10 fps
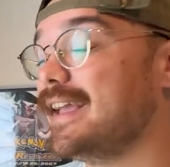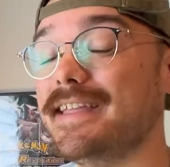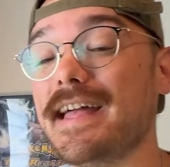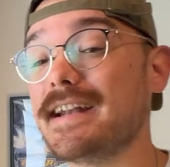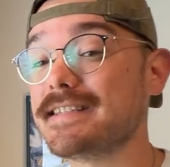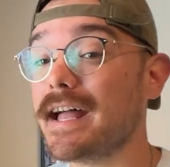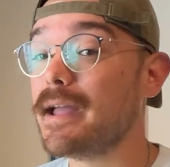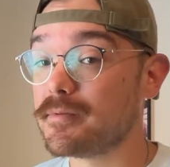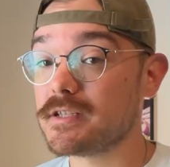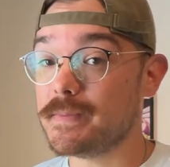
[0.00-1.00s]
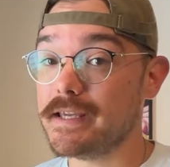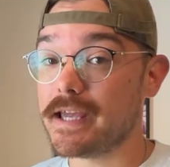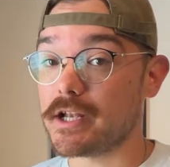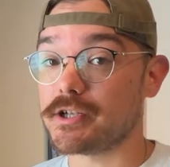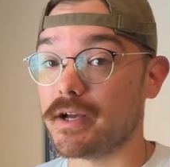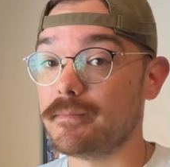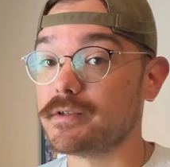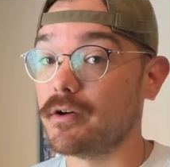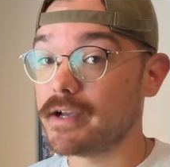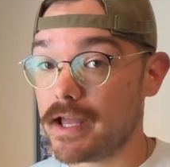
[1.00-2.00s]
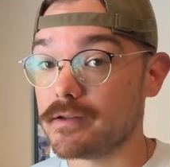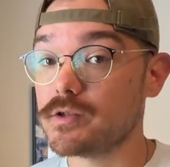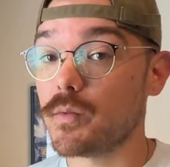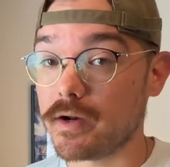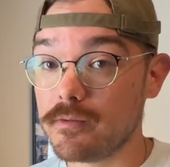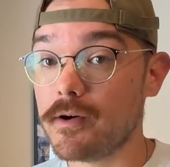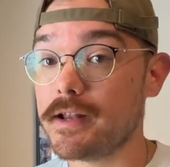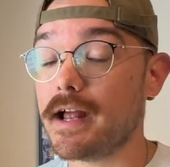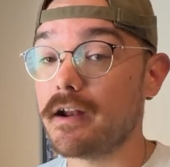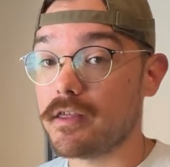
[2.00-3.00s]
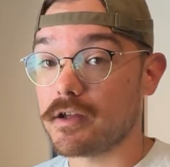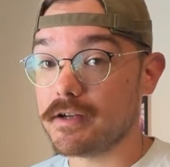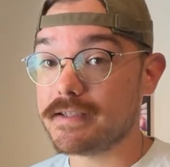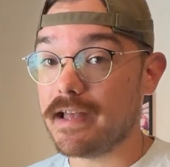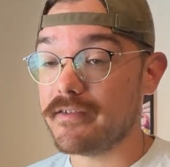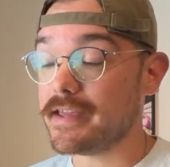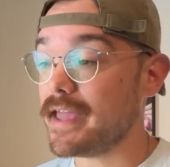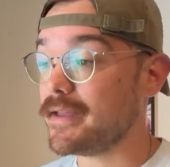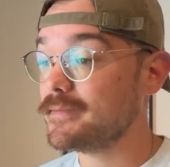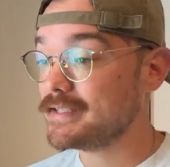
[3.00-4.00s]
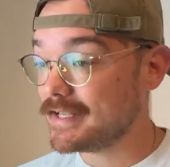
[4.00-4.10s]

And that is the hyperspeed catch up. So again, 21 out of 37 games.